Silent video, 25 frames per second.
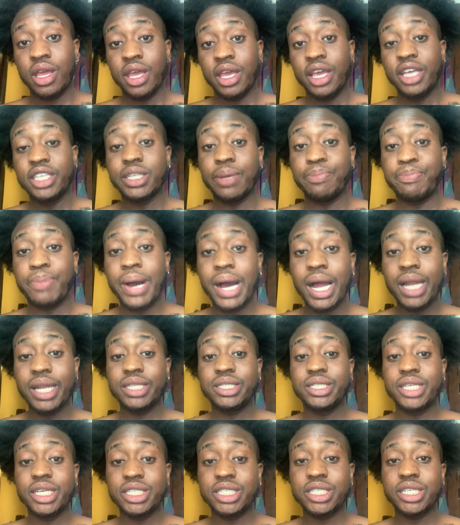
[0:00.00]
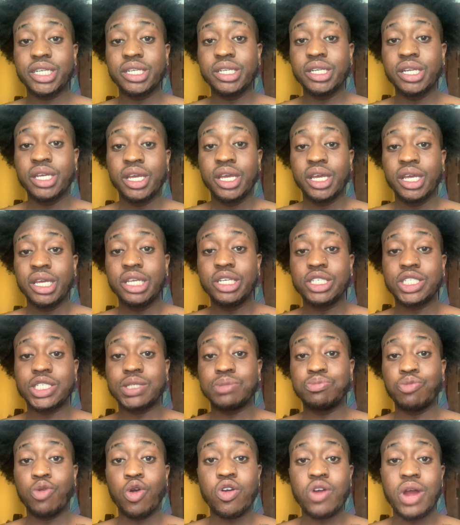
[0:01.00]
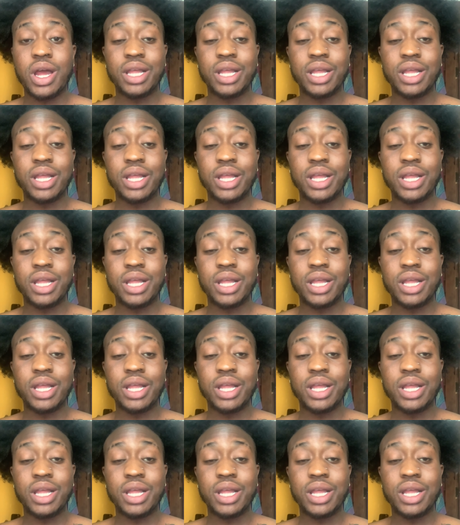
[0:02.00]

He's a politician. He's smart.